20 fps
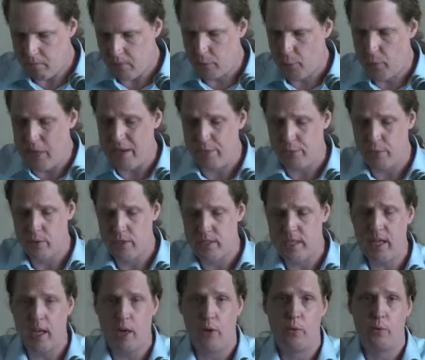we have to see
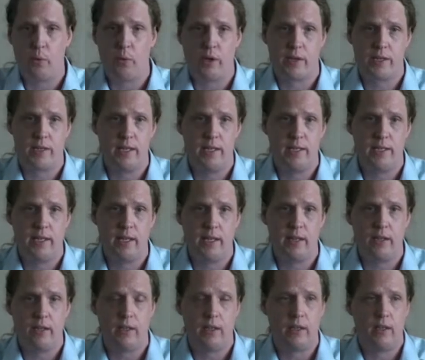how it works this year
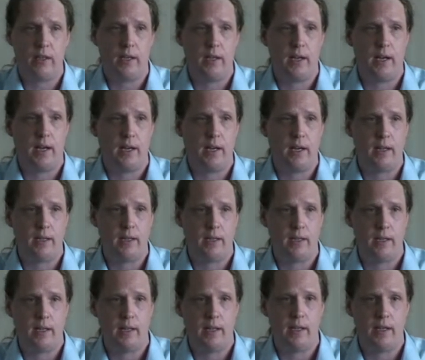
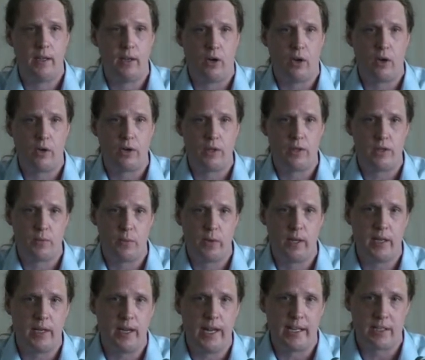in August when the
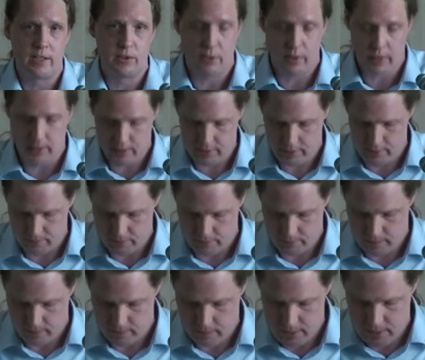next one is.
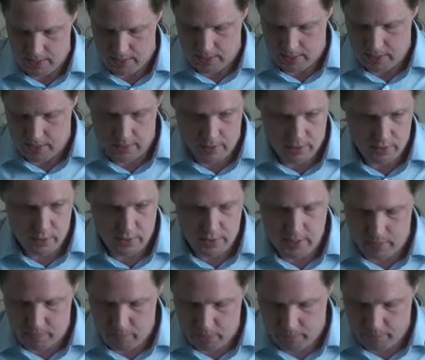To
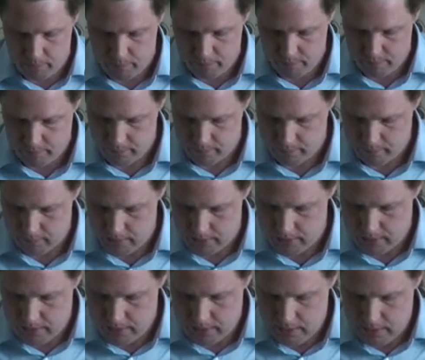sum up,
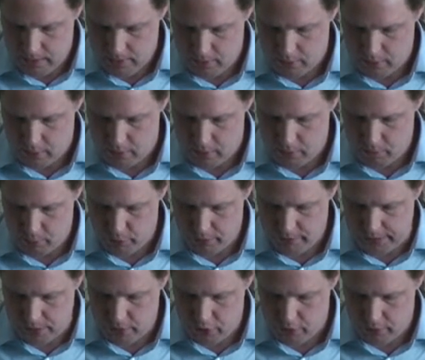for
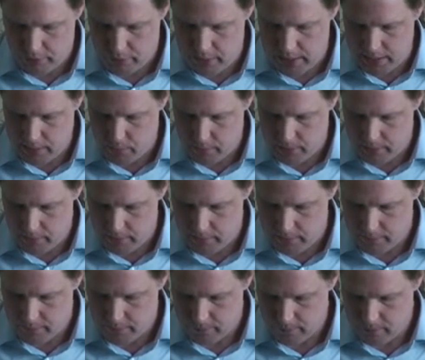prevention of right-wing
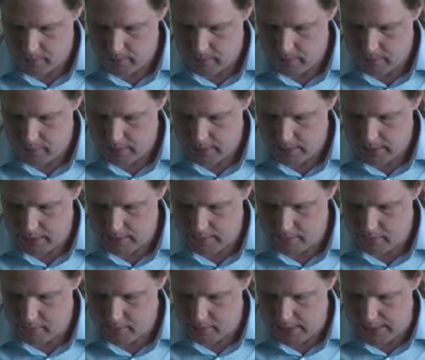
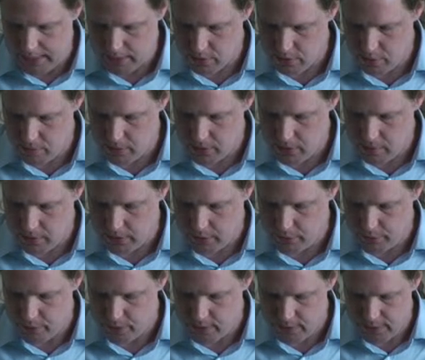extremist
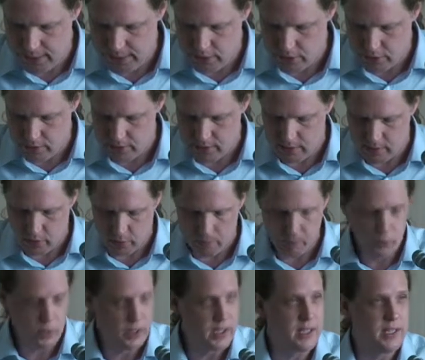manifestations in
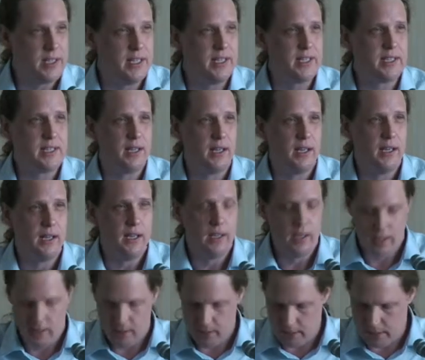communities,
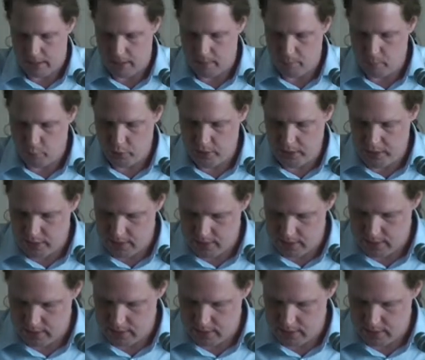we need